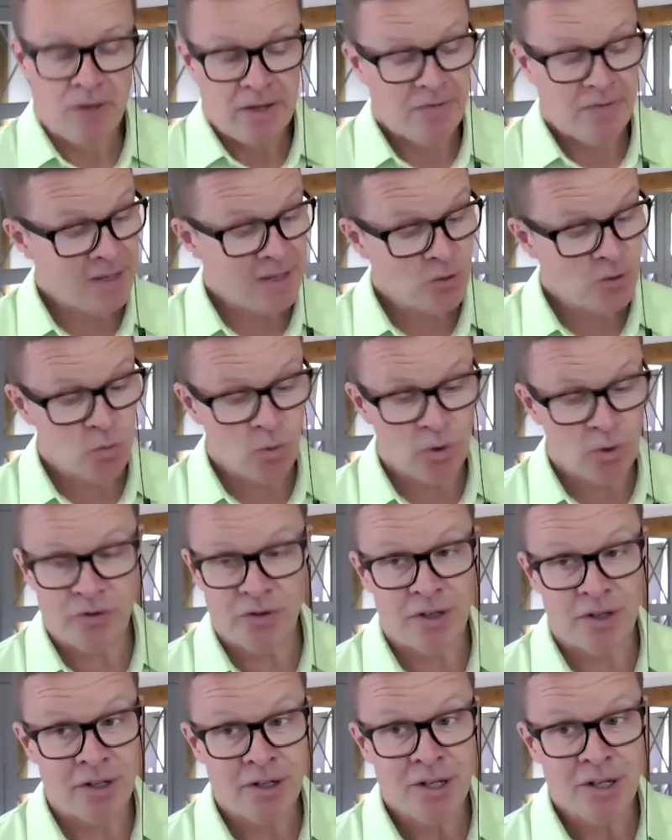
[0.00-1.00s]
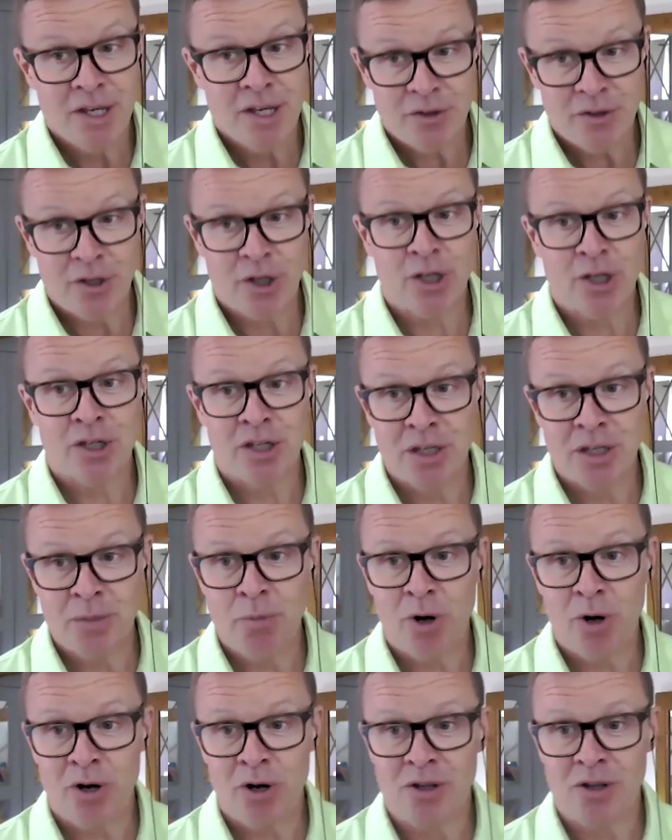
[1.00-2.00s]
That's what the key
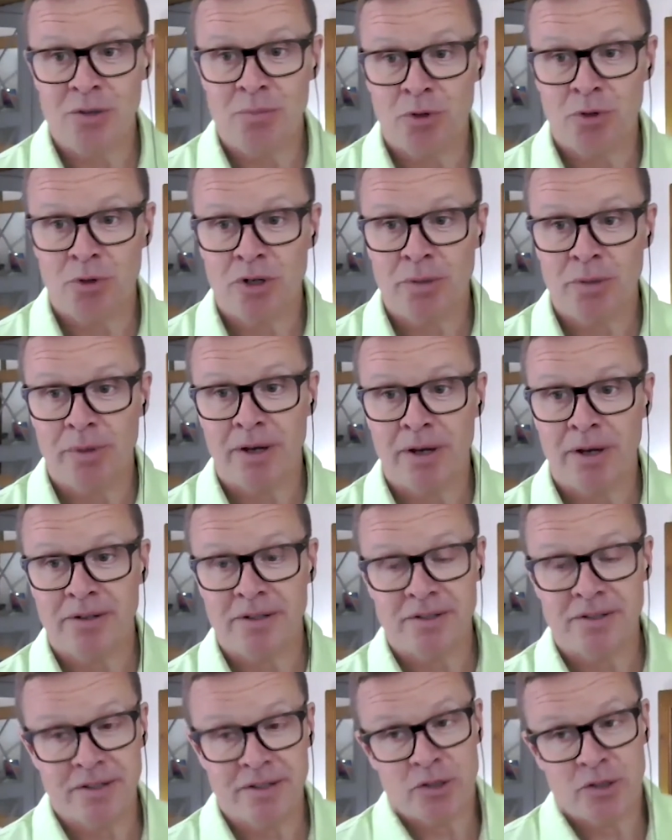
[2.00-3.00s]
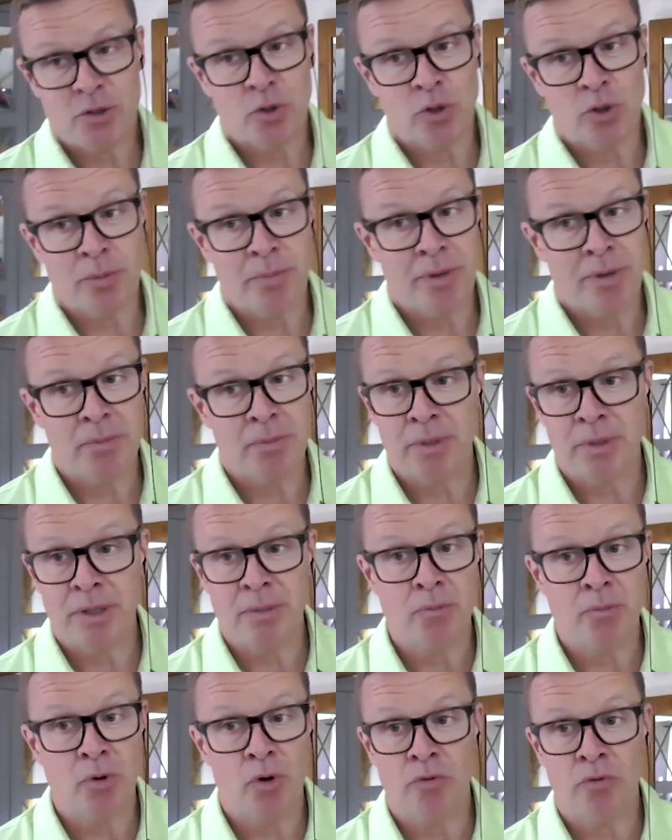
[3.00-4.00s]
part of the book about is, and it's all about
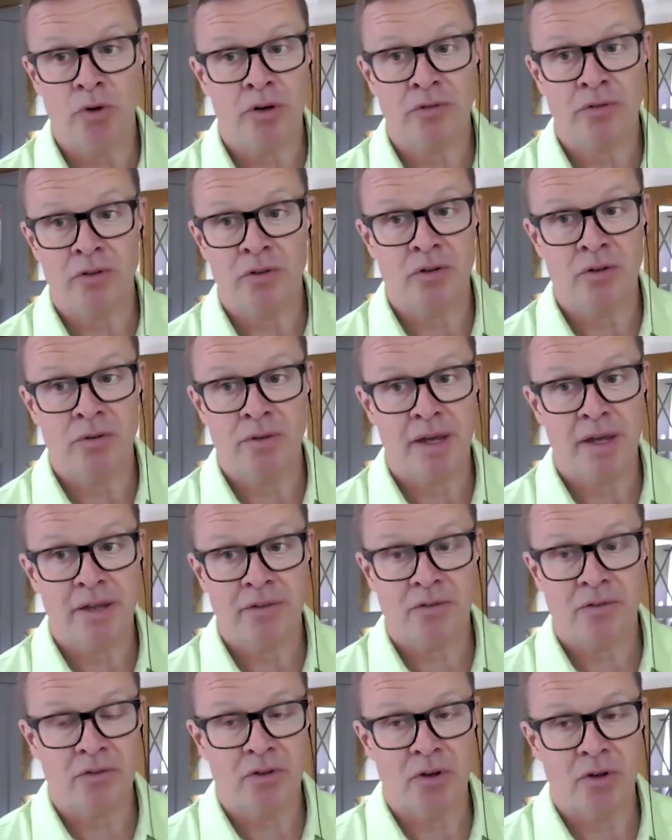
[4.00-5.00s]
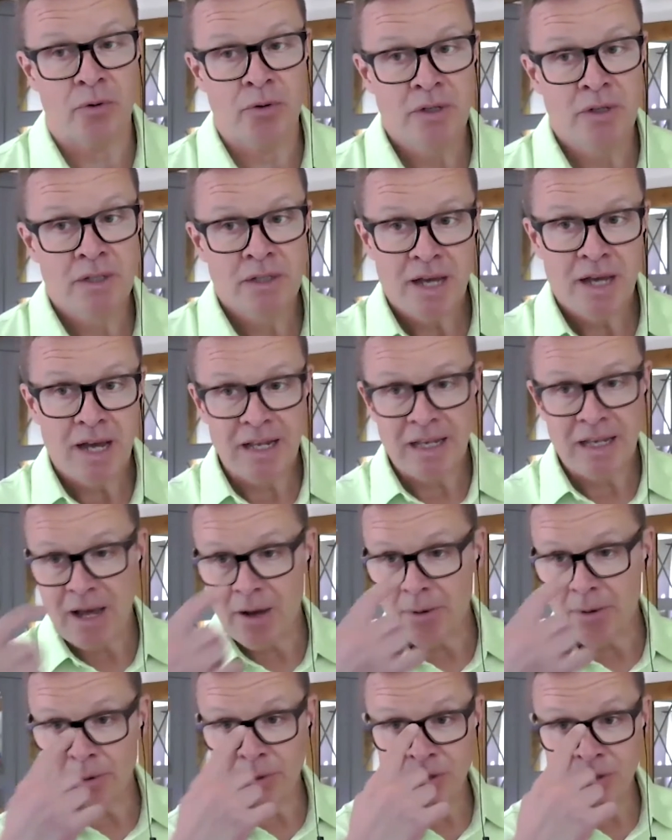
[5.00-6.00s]
being more wrong to do that. So
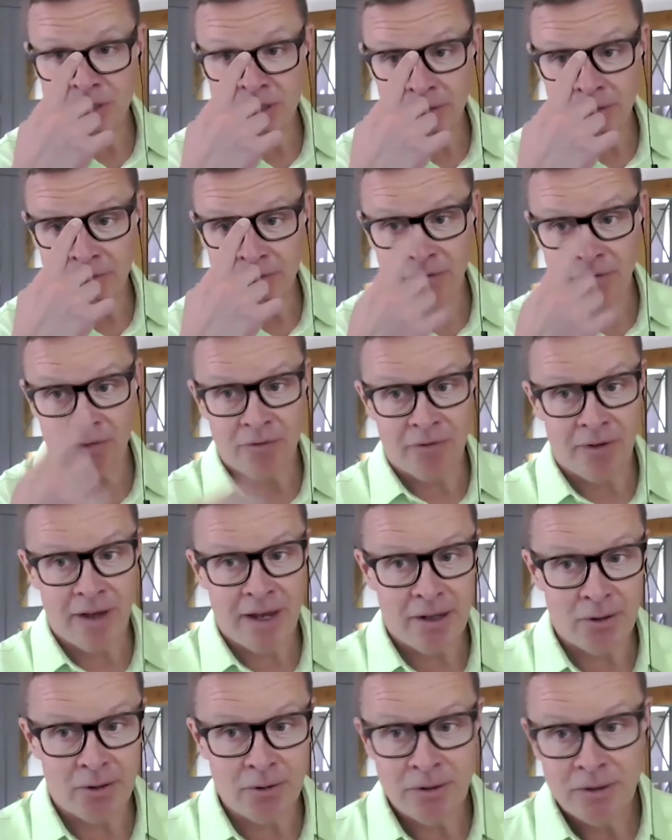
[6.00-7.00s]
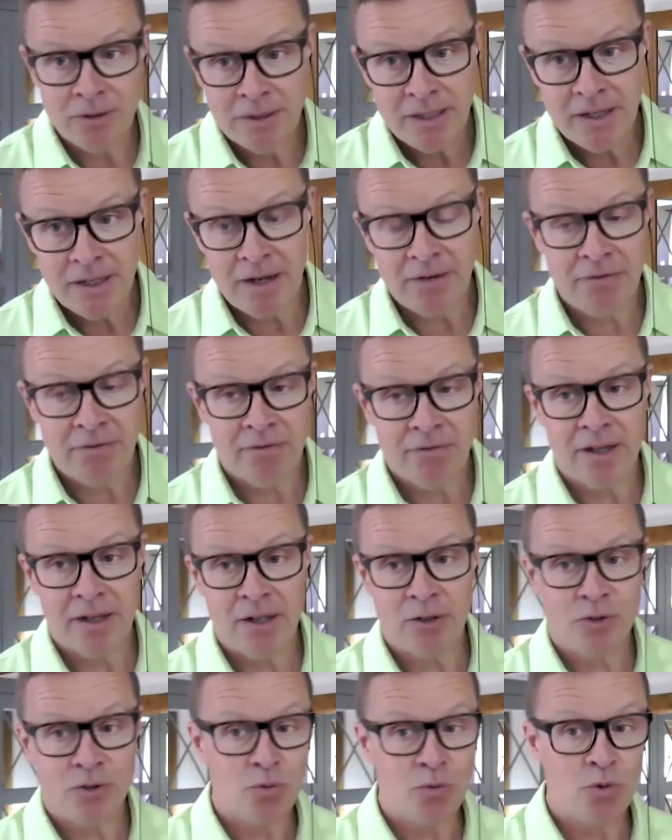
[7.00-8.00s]
allowing yourself to fail and
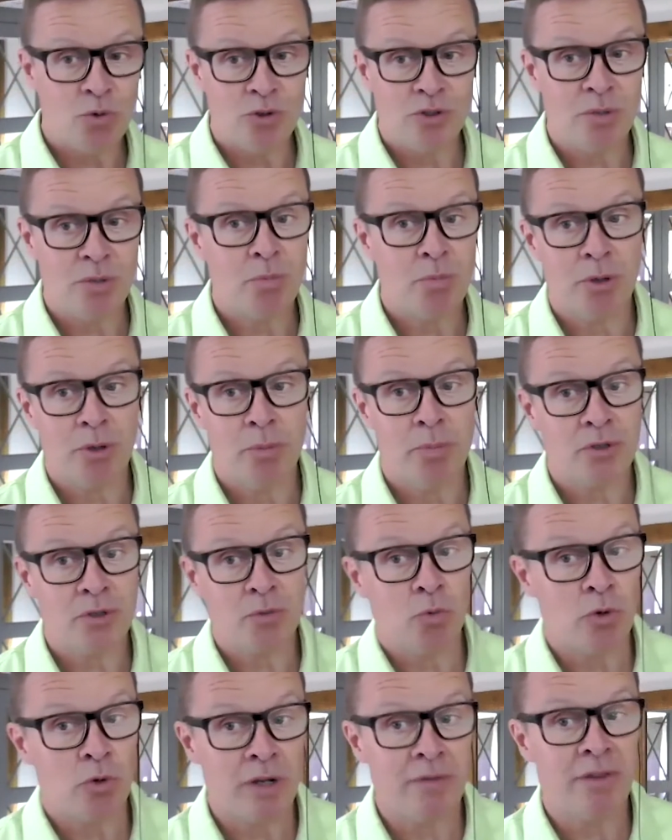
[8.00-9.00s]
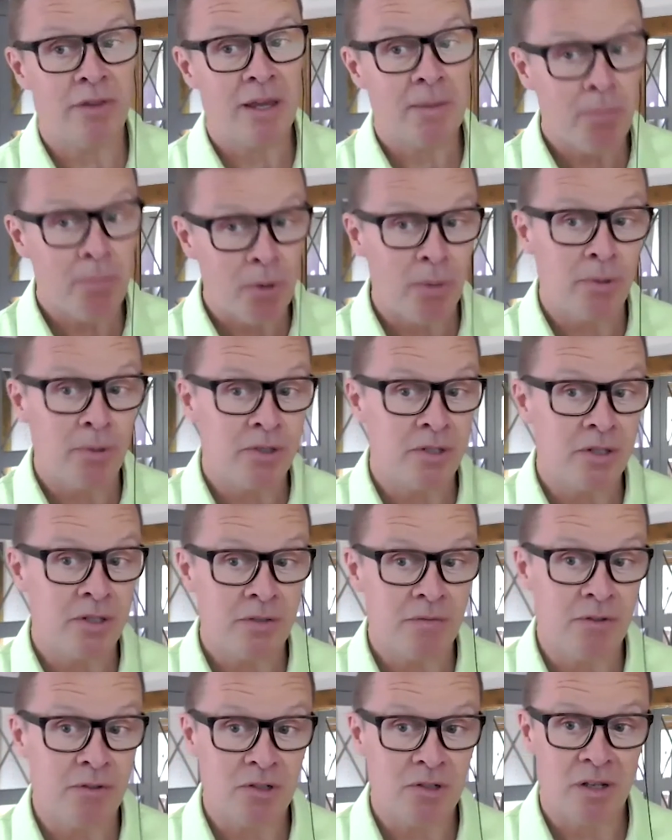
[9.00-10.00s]
fail towards a purpose, whatever that purpose
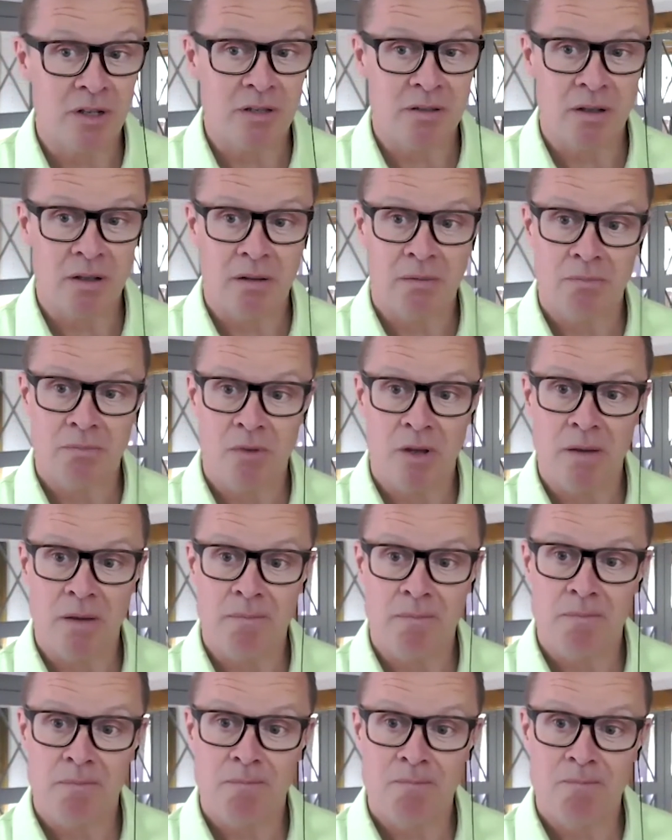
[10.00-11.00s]
is for you, Chantel. Yeah.